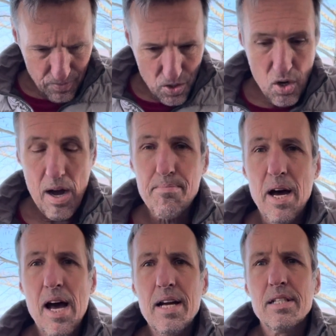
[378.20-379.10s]
Drop
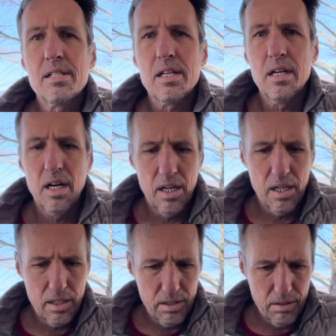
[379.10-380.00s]
bags,
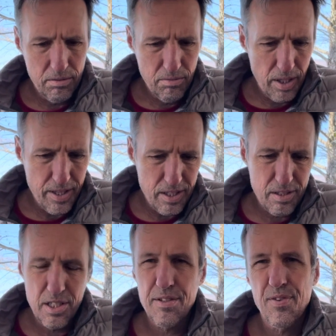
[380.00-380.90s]
really this is
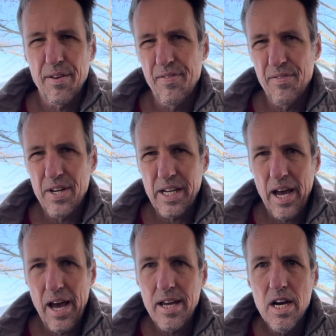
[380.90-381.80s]
just for the
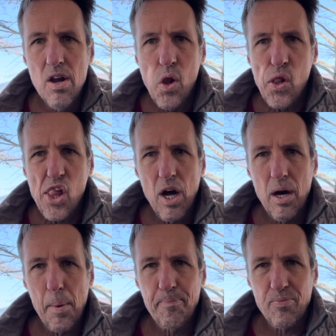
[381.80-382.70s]
50K.
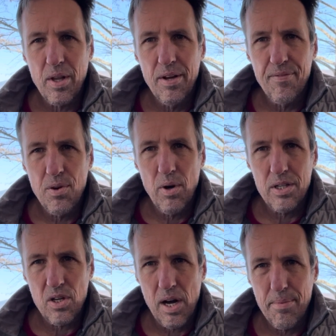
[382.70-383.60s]
If you want
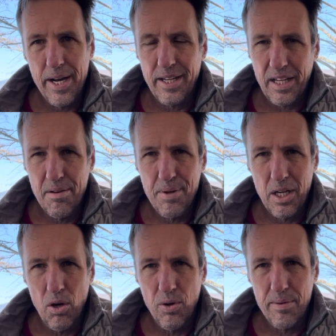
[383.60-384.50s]
drop bag, it can be
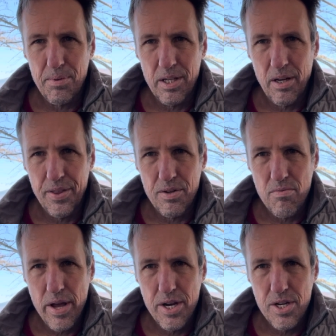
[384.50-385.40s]
cold up there on the
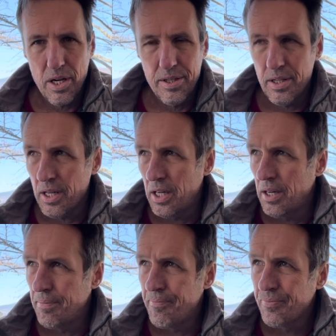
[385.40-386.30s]
ridge
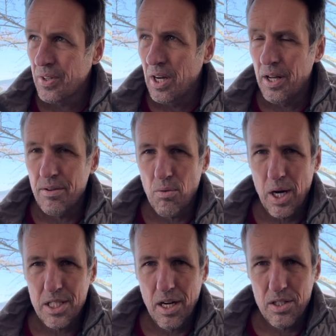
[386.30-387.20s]
on the
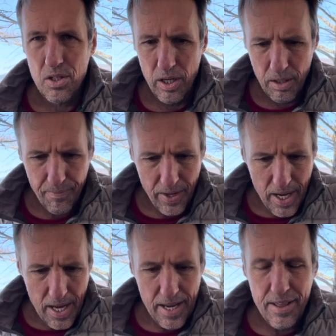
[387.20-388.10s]
Ouachita Trail,
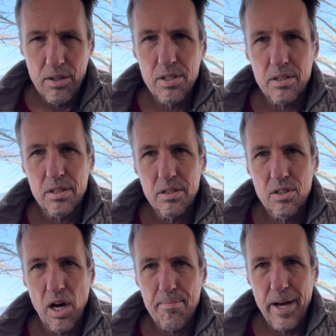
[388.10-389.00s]
and those
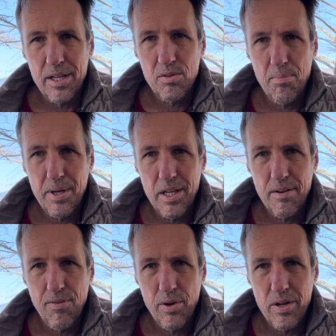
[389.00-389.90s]
drop bags will be there
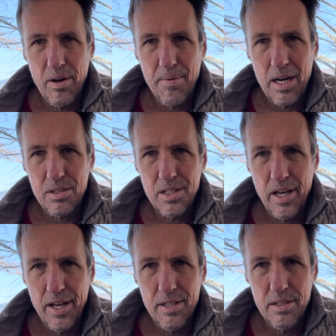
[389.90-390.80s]
for you at mile
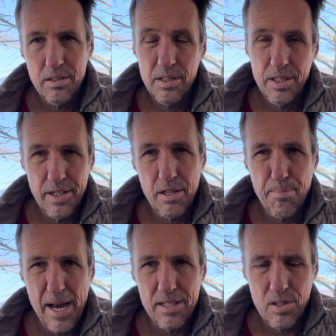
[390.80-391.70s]
10, and then you'll
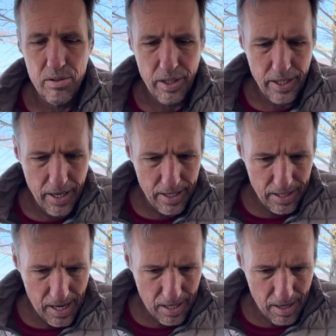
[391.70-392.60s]
pass through again
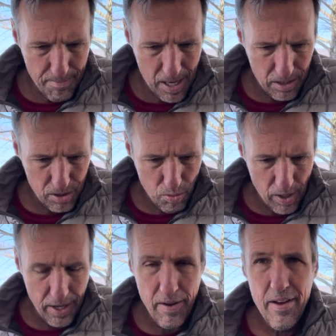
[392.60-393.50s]
at mile
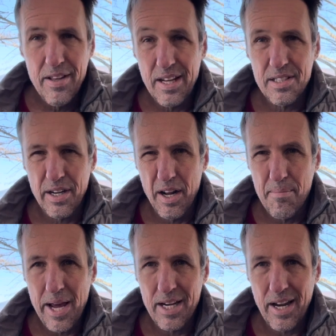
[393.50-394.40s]
20. That's an
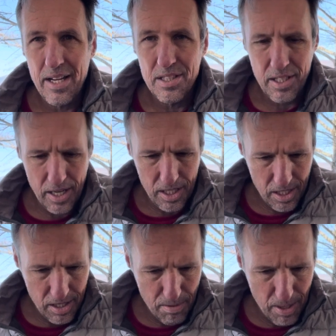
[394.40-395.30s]
unmanned aid station
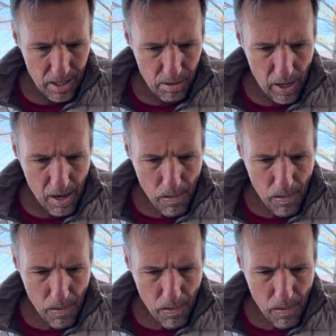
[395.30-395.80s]
there, by the way.